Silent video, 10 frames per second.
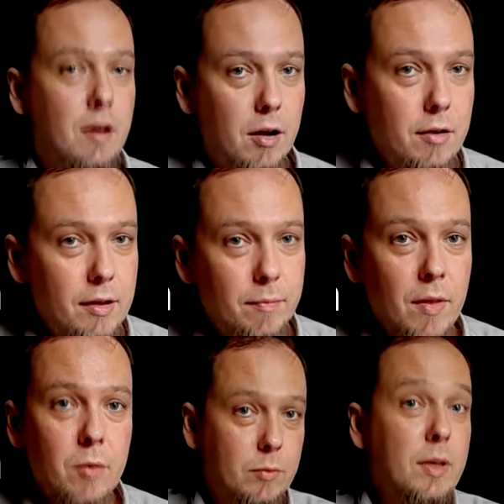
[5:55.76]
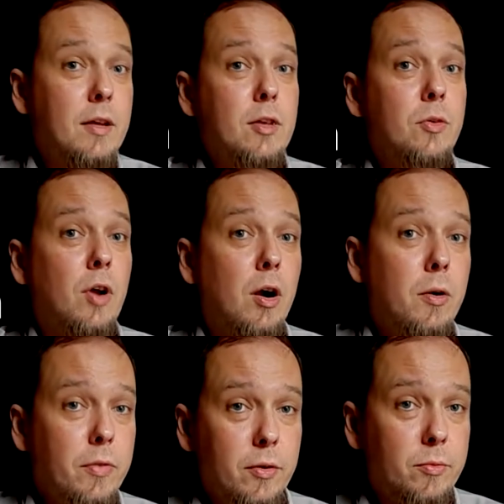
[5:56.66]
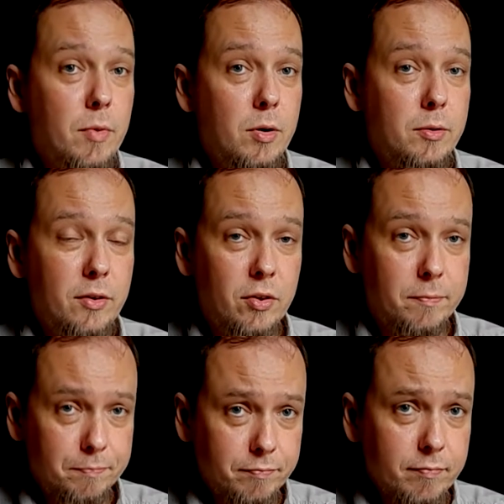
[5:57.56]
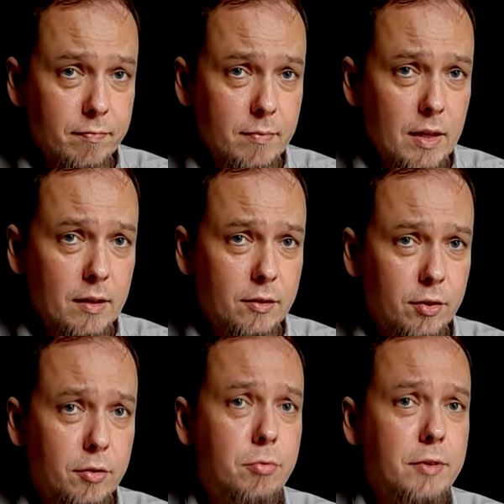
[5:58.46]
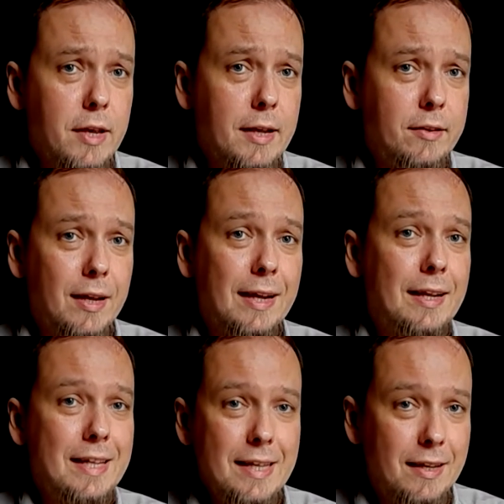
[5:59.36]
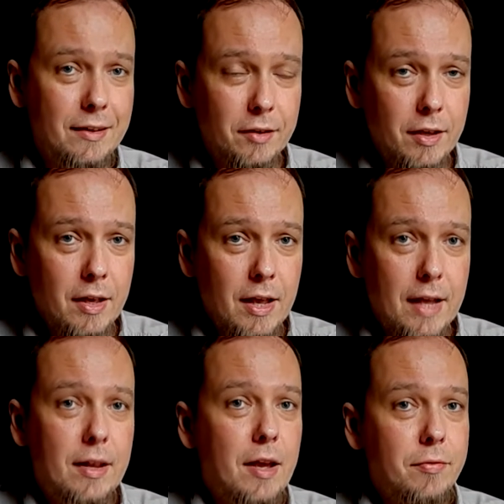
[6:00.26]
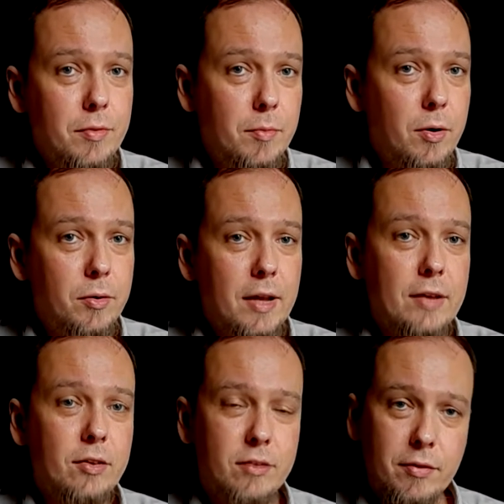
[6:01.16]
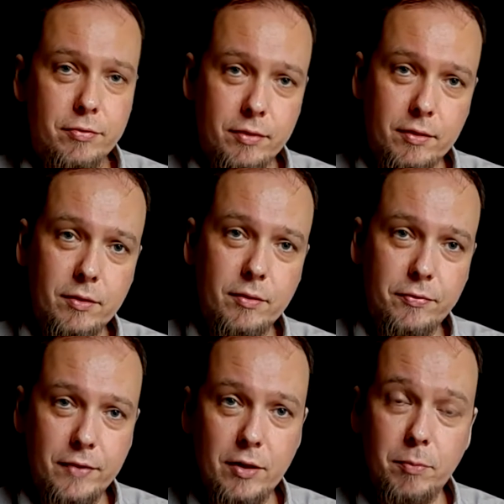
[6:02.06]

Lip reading: All right, we can use all those modes to create a lead. And every mode has a different finger